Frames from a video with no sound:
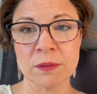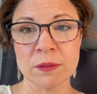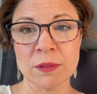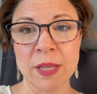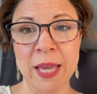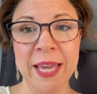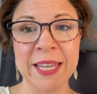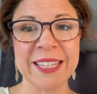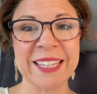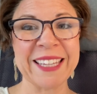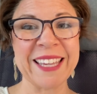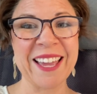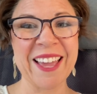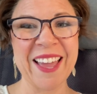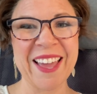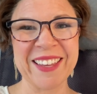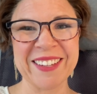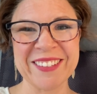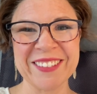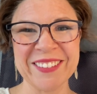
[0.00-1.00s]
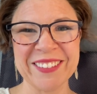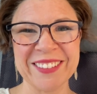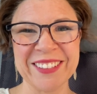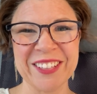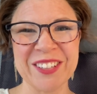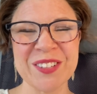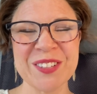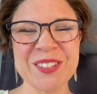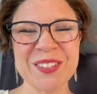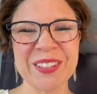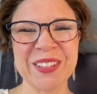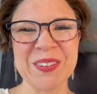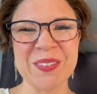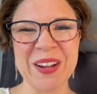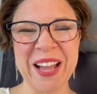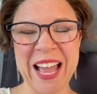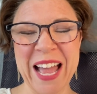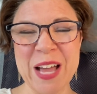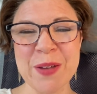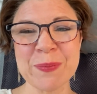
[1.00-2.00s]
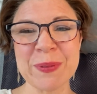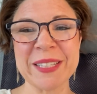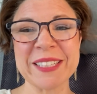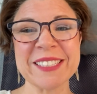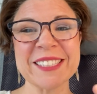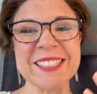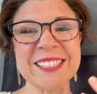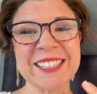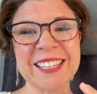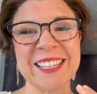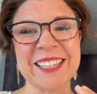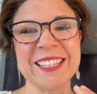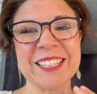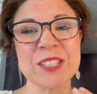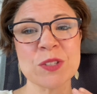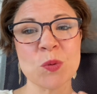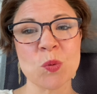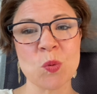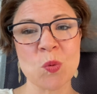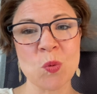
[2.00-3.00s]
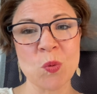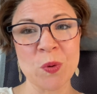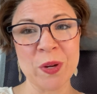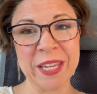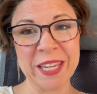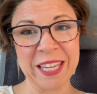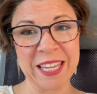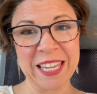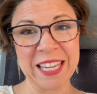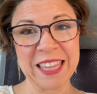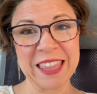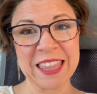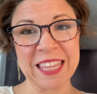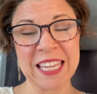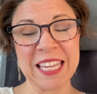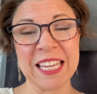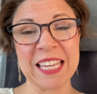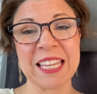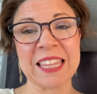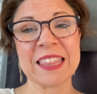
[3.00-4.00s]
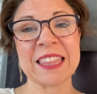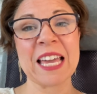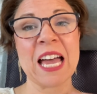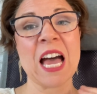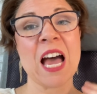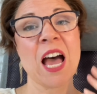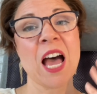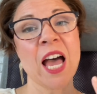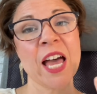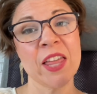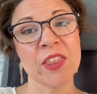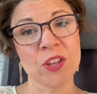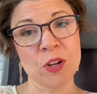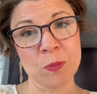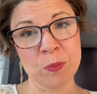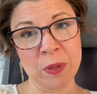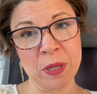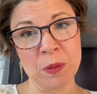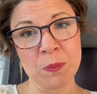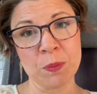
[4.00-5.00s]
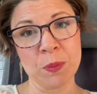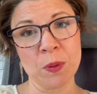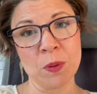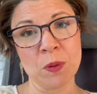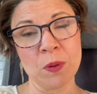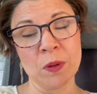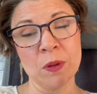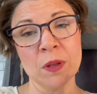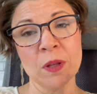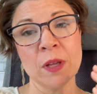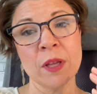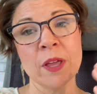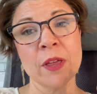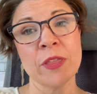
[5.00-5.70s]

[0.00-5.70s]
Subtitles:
And again, usually what happens is we think that other people